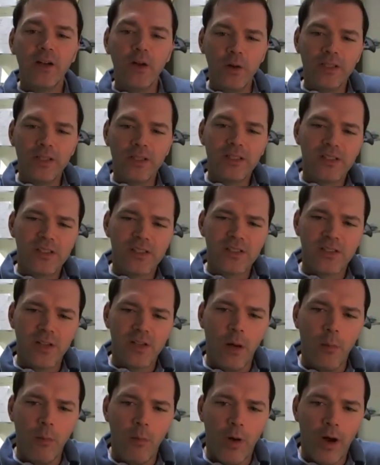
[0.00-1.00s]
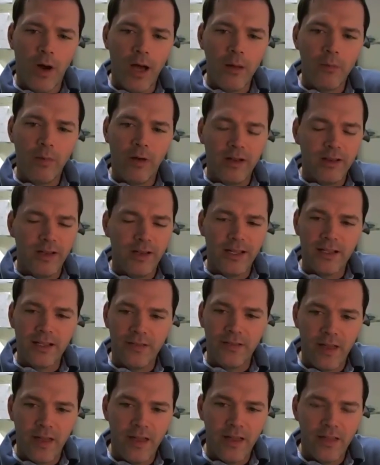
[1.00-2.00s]
I, I, knew it somewhat,
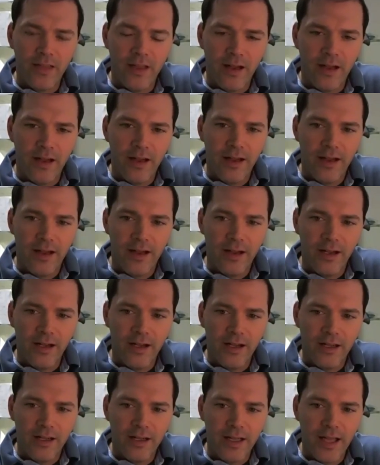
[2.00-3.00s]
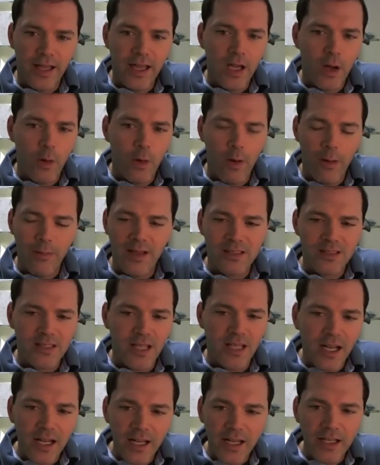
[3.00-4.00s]
but like the, the uh,
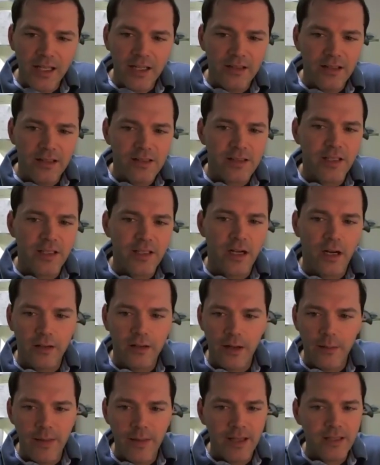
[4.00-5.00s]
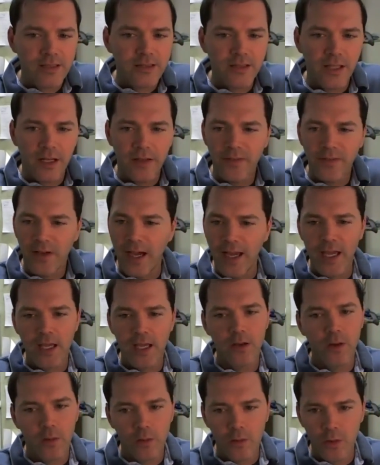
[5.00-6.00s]
AOMSI and the CRMA
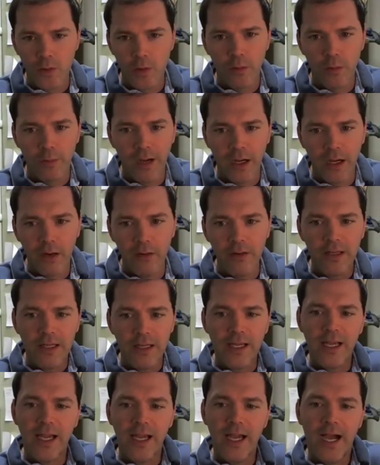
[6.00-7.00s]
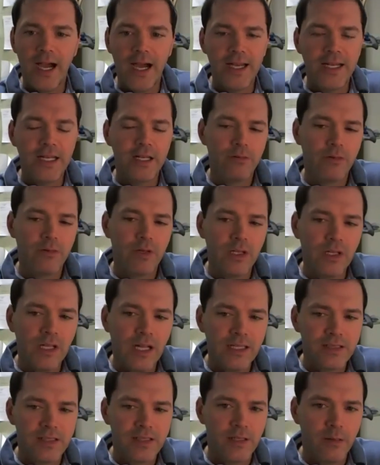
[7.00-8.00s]
stuff, I had no clue about.
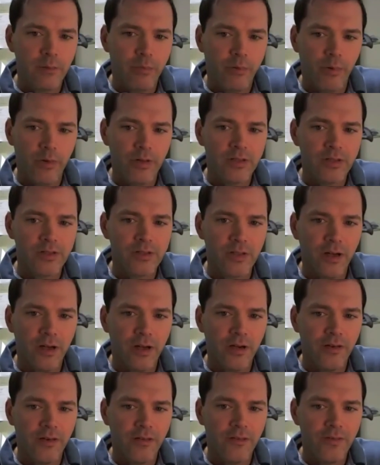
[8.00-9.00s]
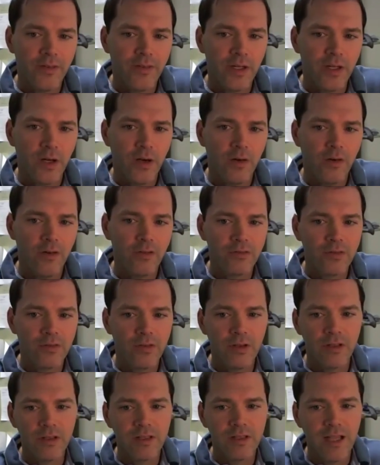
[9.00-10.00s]
I didn't realize the importance of, you
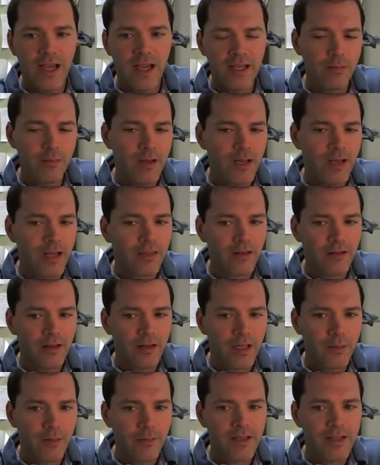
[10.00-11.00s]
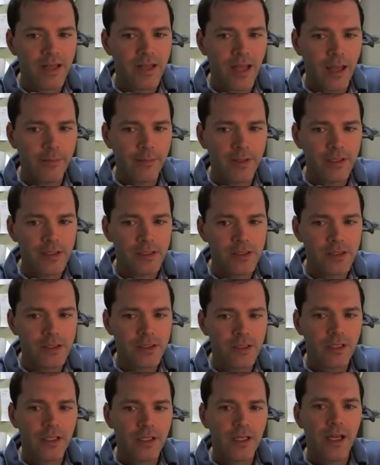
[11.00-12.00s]
know, documenting the ligament
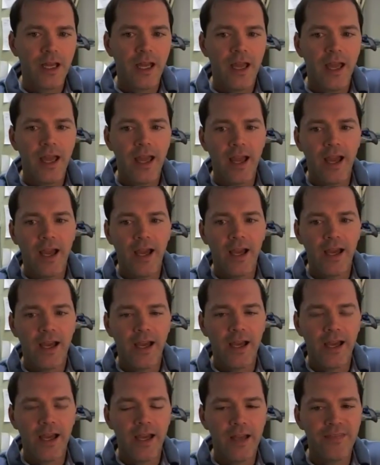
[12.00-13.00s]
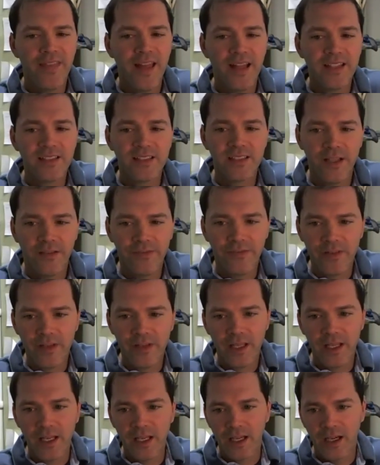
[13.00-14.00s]
damage. And
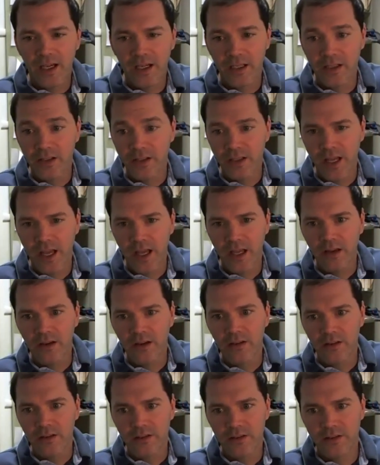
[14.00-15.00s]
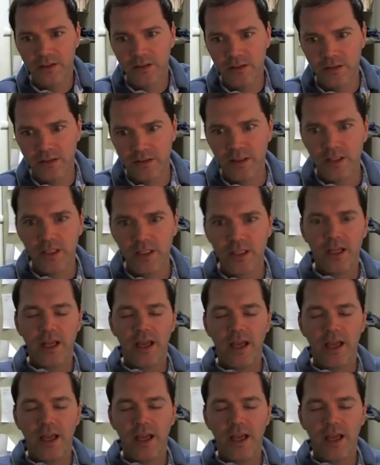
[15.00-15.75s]
that's definitely a good angle.